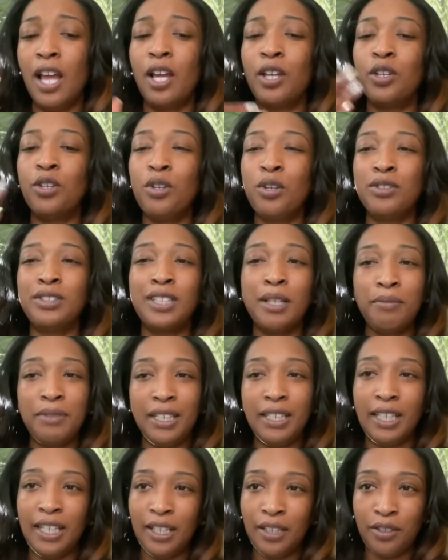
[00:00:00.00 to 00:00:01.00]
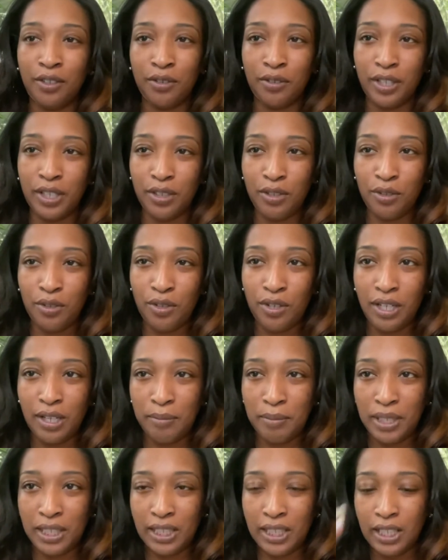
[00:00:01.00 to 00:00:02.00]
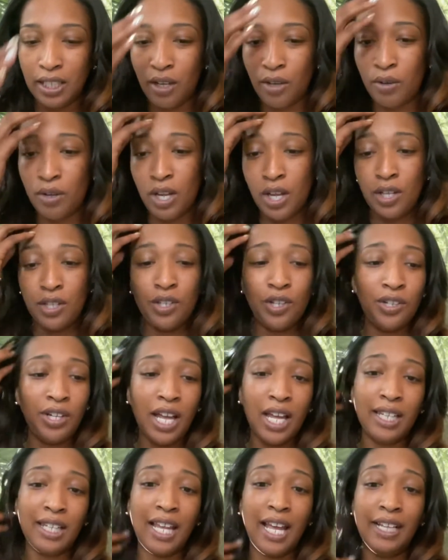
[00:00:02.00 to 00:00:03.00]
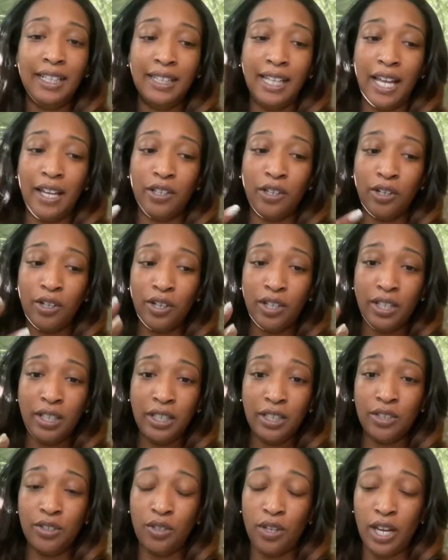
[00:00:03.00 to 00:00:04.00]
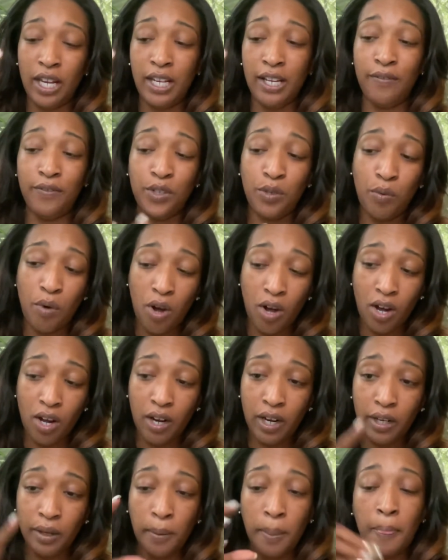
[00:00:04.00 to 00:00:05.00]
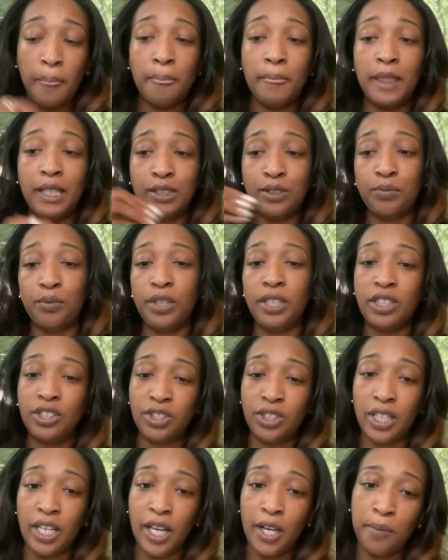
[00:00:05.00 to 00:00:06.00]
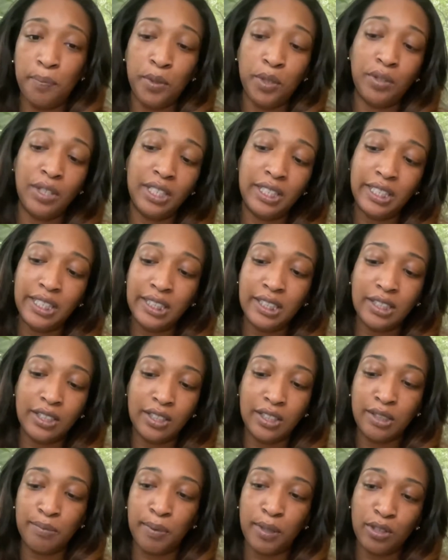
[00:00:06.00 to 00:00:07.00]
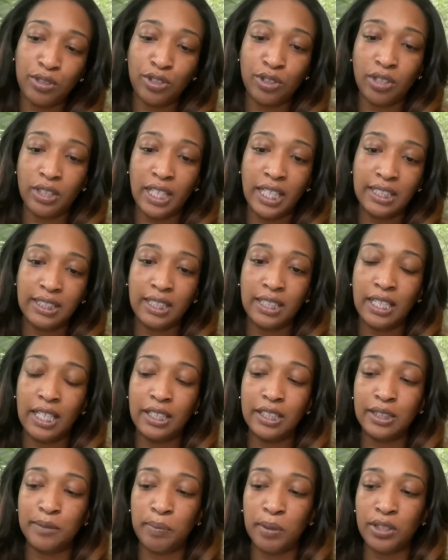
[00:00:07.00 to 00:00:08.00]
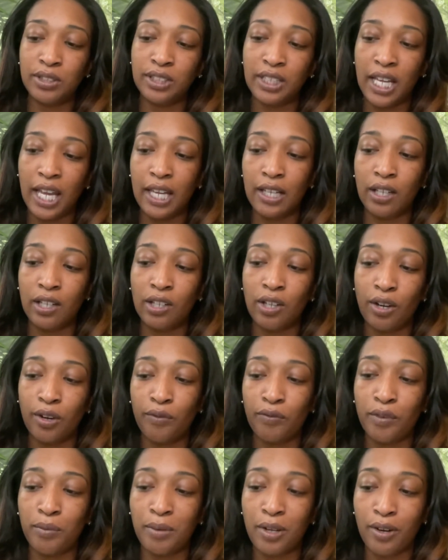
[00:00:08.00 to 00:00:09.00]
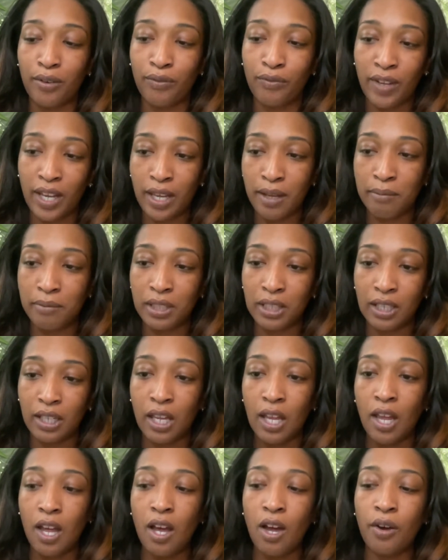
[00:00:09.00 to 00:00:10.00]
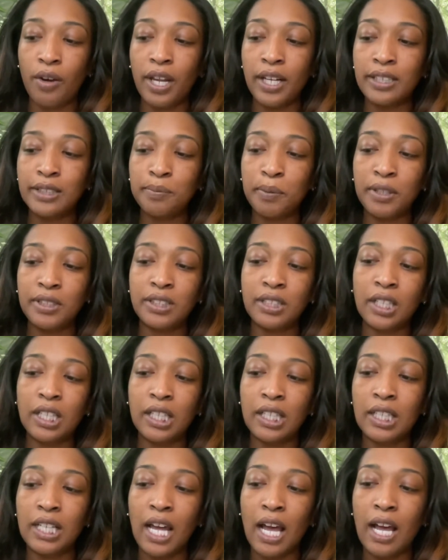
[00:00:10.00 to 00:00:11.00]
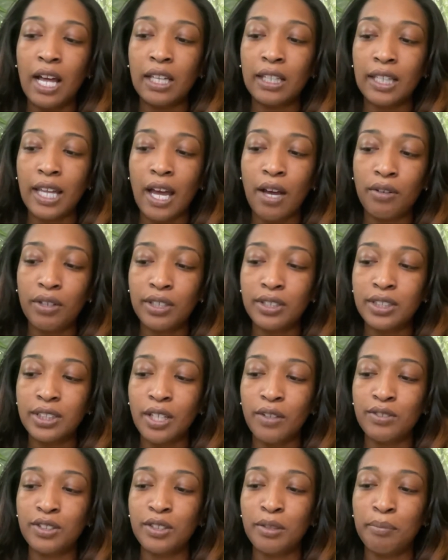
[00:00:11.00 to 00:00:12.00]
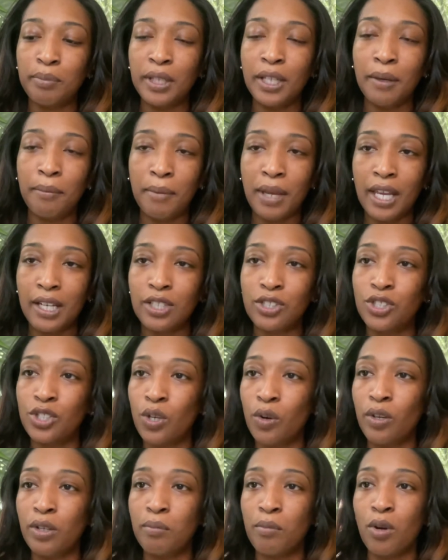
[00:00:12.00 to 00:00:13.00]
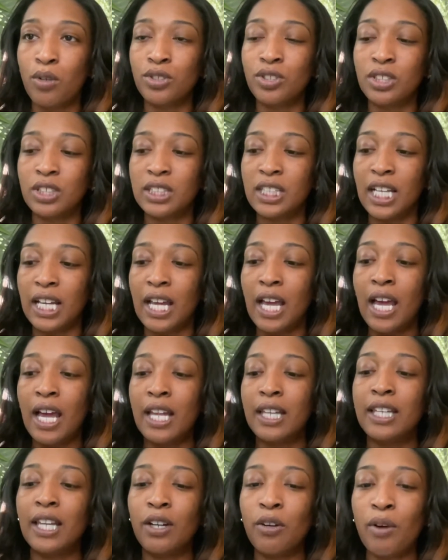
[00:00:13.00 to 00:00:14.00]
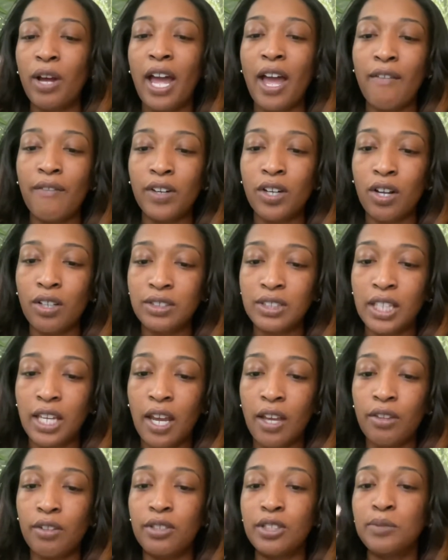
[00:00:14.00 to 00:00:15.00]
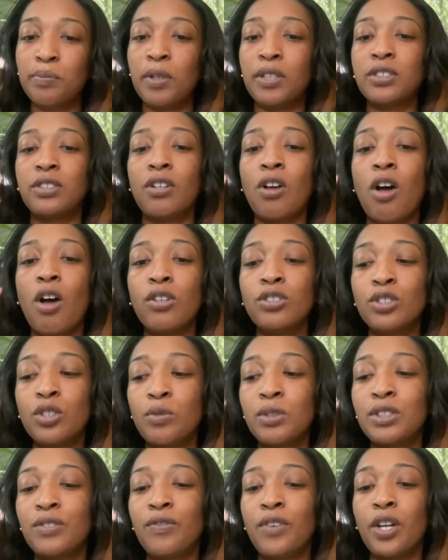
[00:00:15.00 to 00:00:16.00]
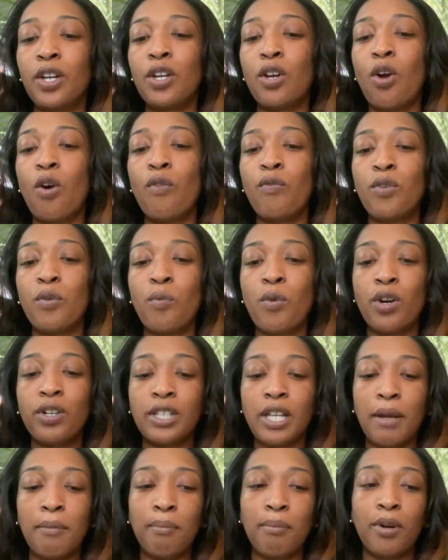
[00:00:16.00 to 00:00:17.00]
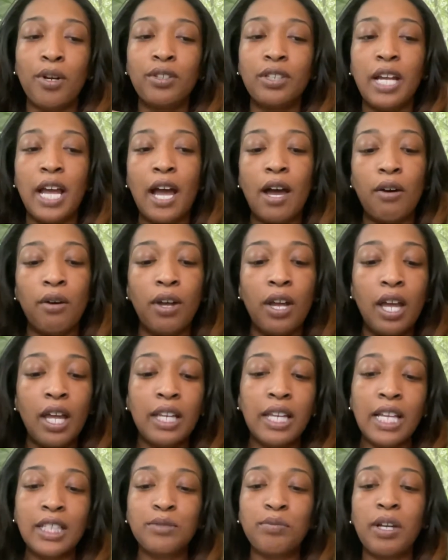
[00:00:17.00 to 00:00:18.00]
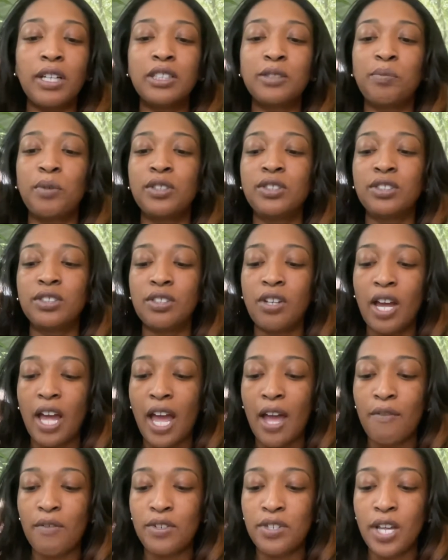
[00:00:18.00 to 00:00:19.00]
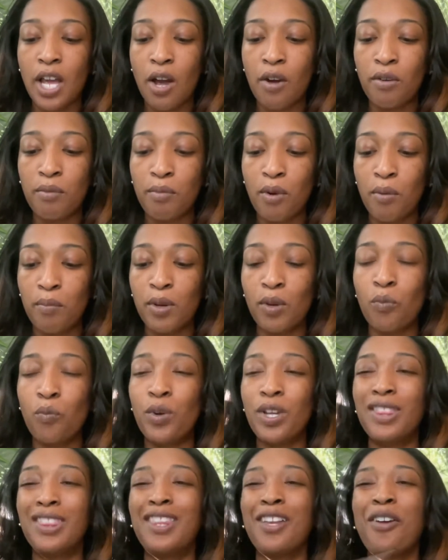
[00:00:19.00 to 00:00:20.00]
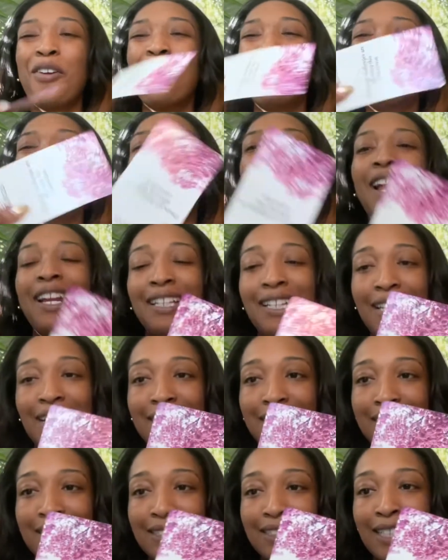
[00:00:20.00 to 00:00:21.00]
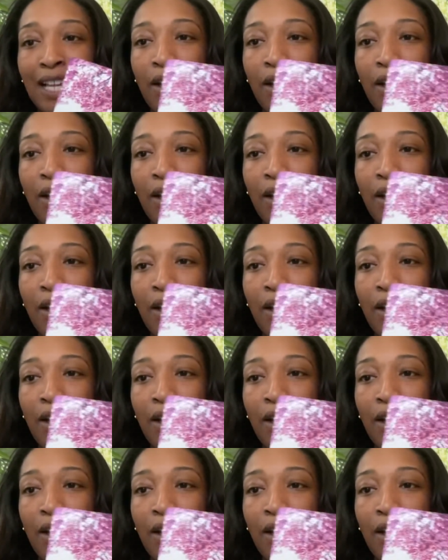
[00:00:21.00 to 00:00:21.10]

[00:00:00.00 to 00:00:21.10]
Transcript: You know, something ignorant. You know what I mean, Leo? You're not like that. You're going to, and if you are, this reading should help you. This is a spiritual lesson that this person had to learn from their family. Okay, this person could not allow themselves to be a man and show emotions that they don't have it all together. This person also is very overworked and burnt out. That's why this person's going to have a tower moment with their finances.